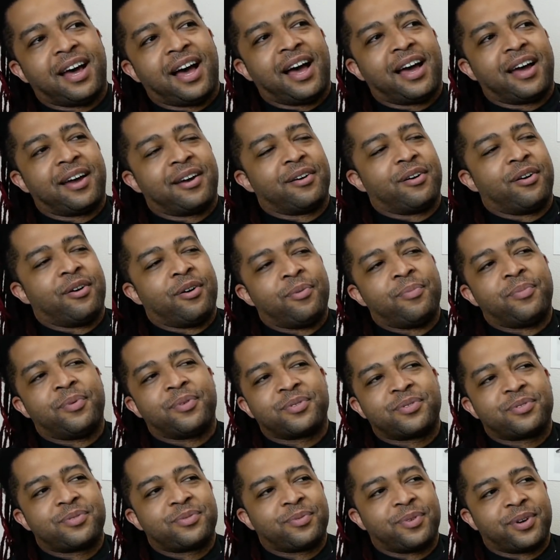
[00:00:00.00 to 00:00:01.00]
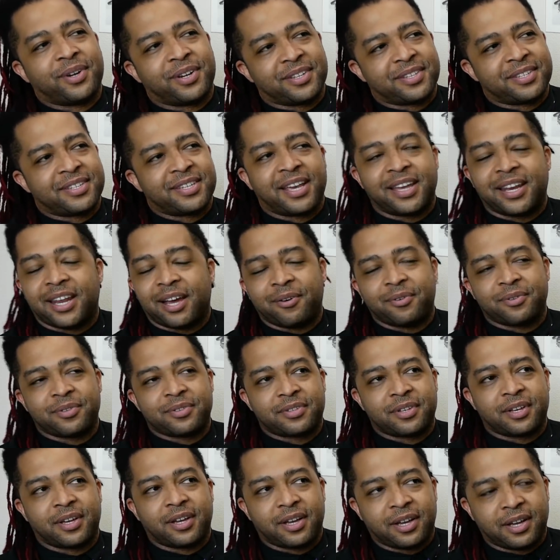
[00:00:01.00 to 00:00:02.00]
I almost want to say that
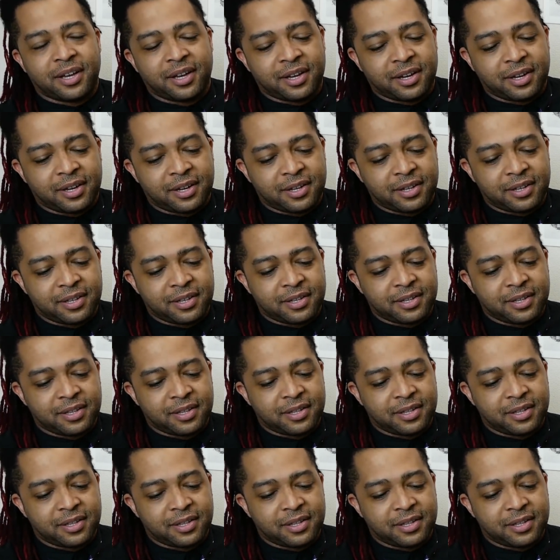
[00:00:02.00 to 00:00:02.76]
was uh,